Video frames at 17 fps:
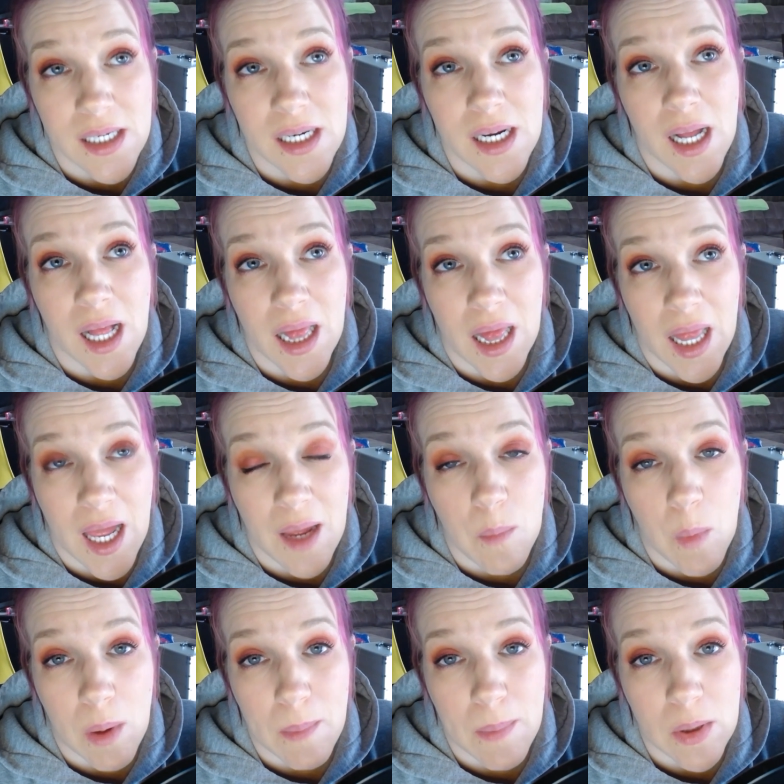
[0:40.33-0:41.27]
a lot
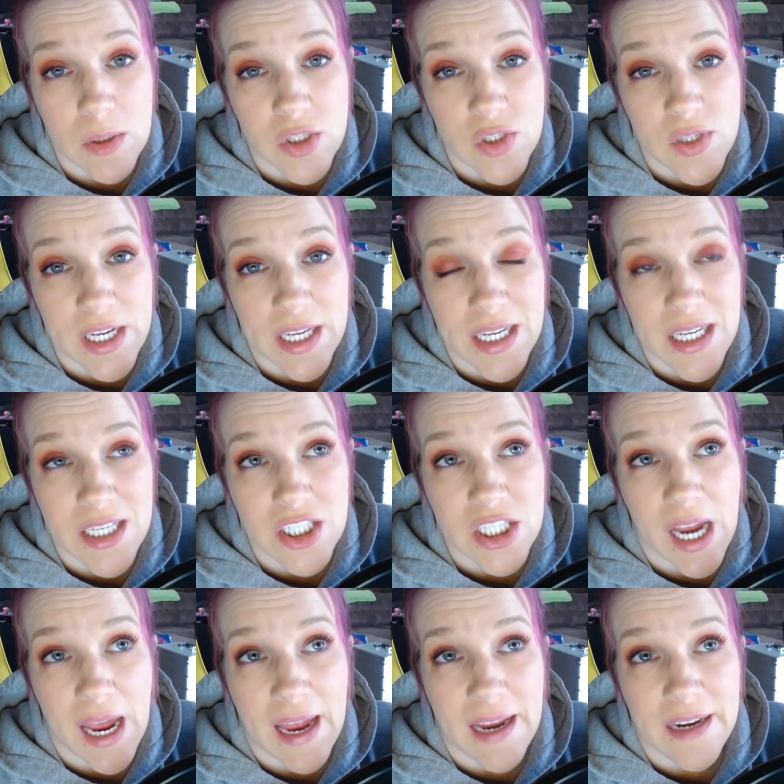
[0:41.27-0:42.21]
more bone shrinkage
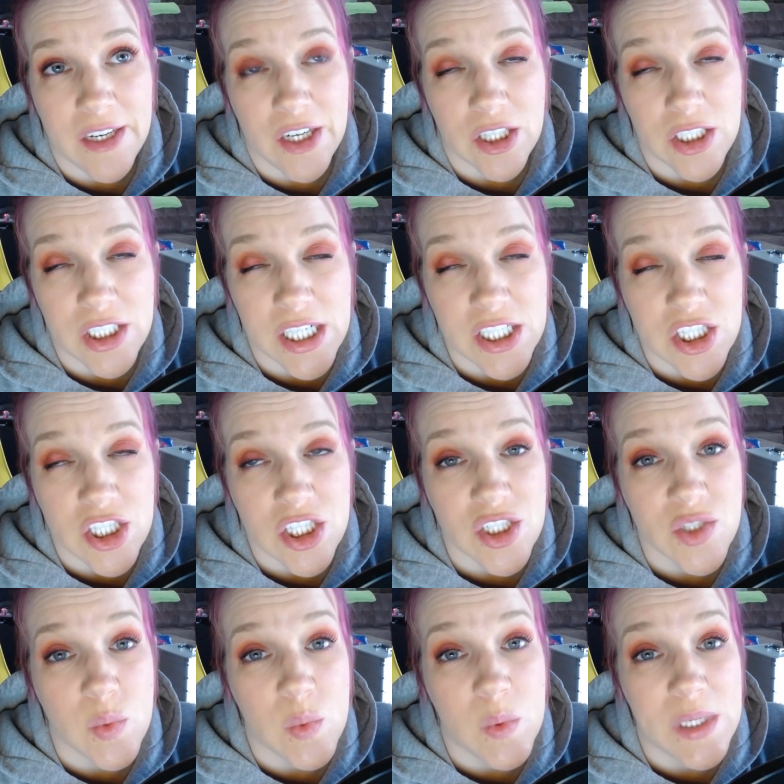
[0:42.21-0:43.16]
and your
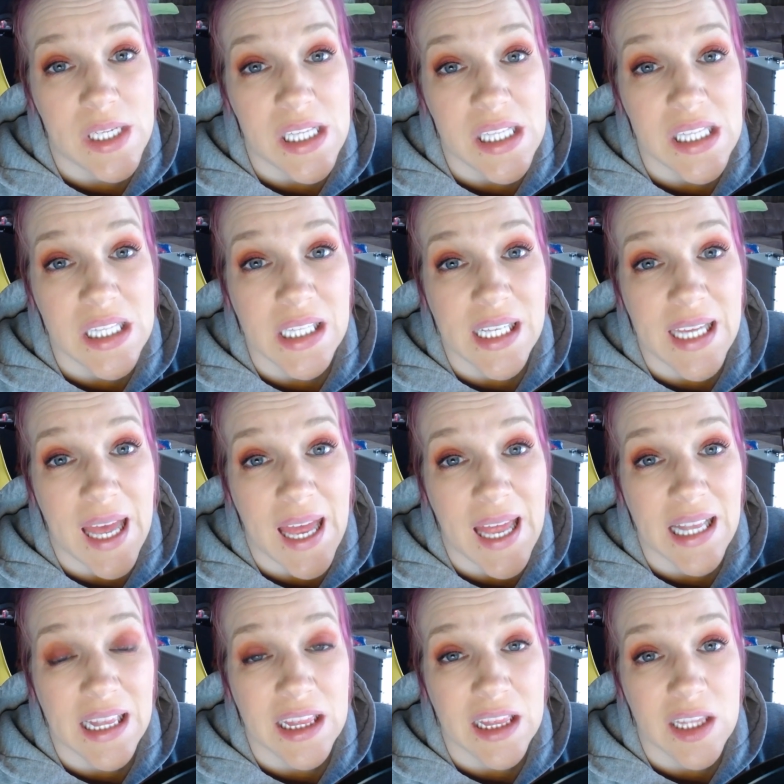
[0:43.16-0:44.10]
dentures will
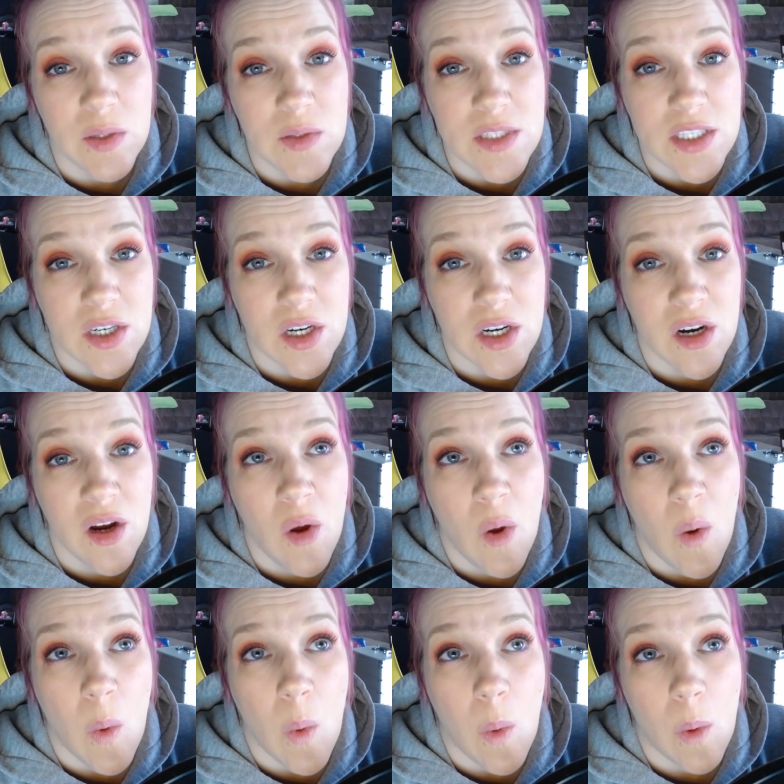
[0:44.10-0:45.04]
get looser
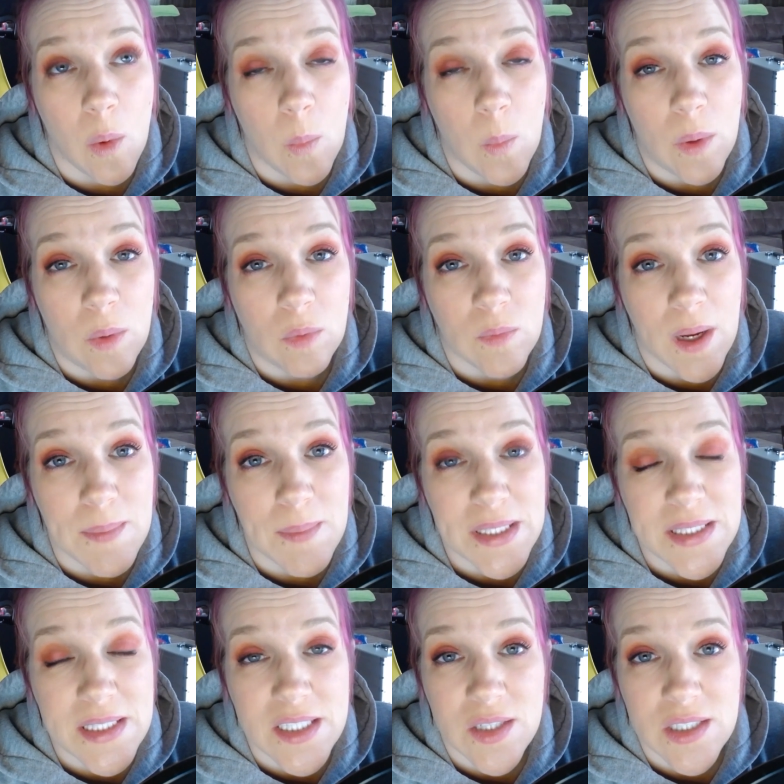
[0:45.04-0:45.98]
or will rub
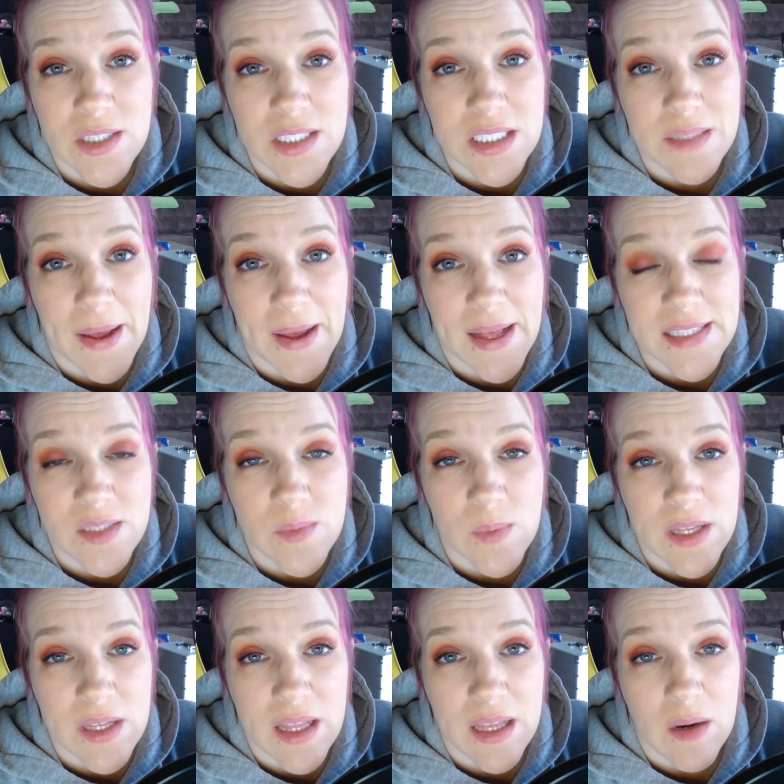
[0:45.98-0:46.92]
in certain spots
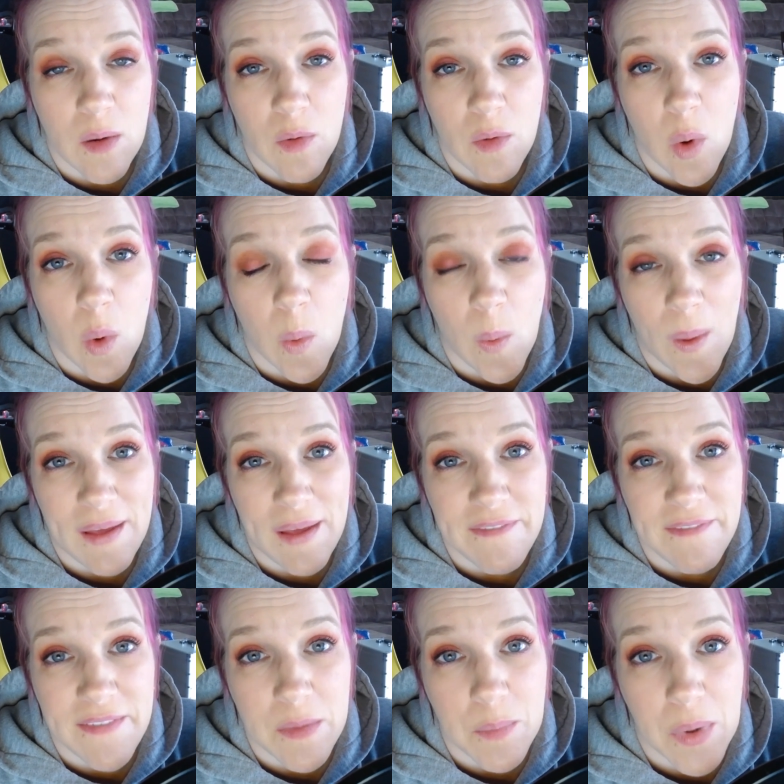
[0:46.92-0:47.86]
where they don't quite
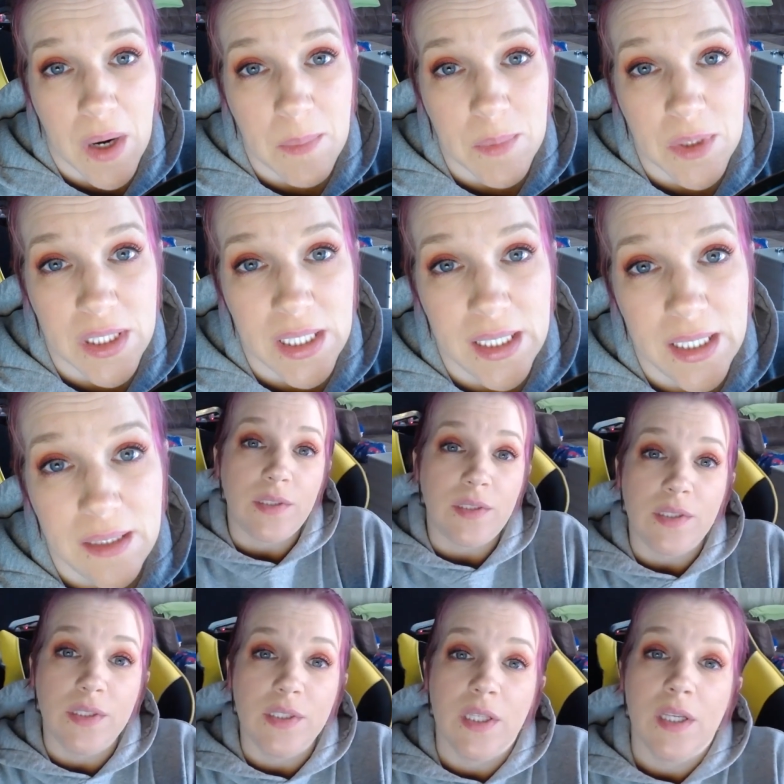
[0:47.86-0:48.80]
fit properly.
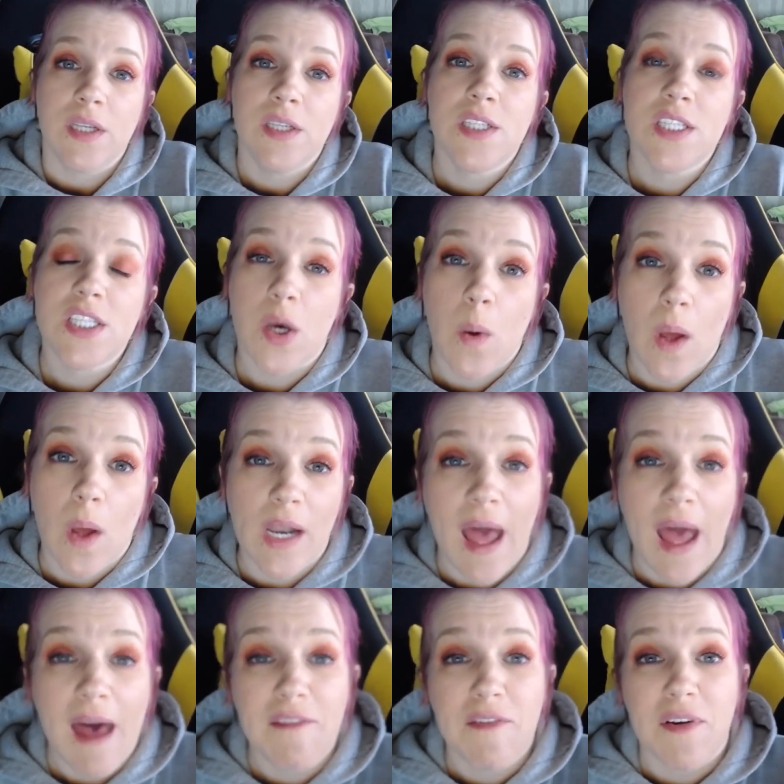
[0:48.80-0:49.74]
So on
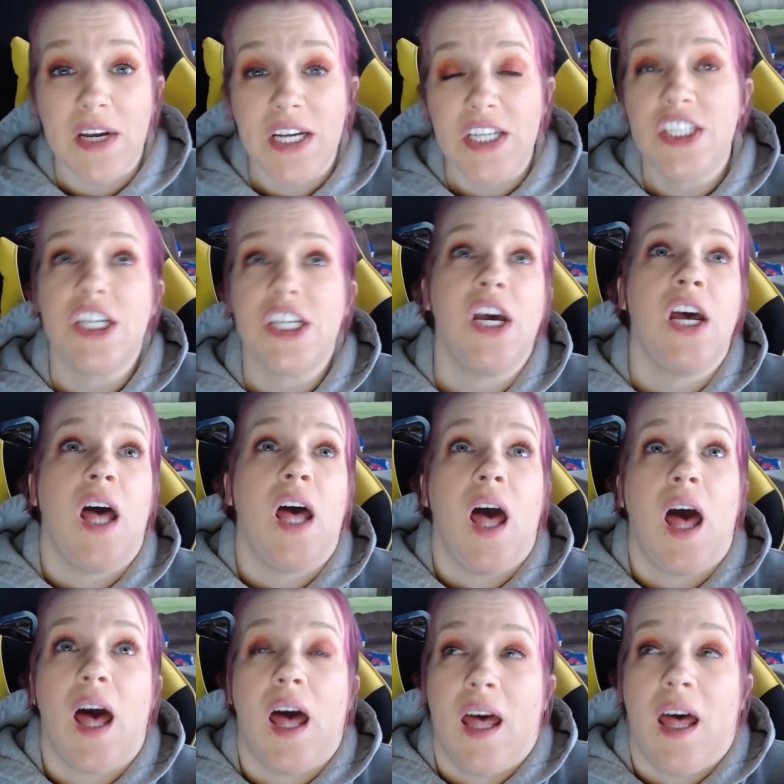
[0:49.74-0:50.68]
average,
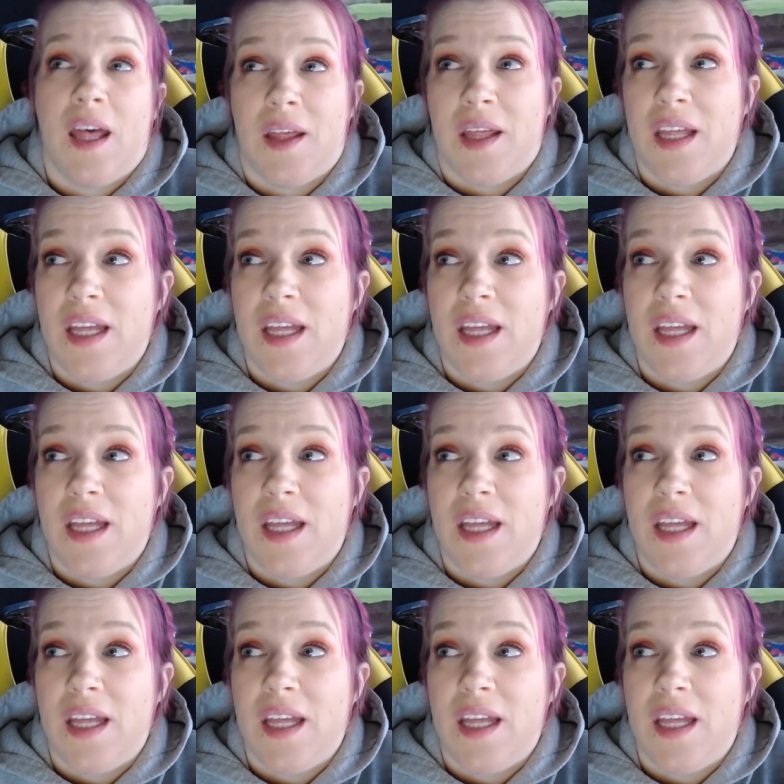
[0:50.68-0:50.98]
a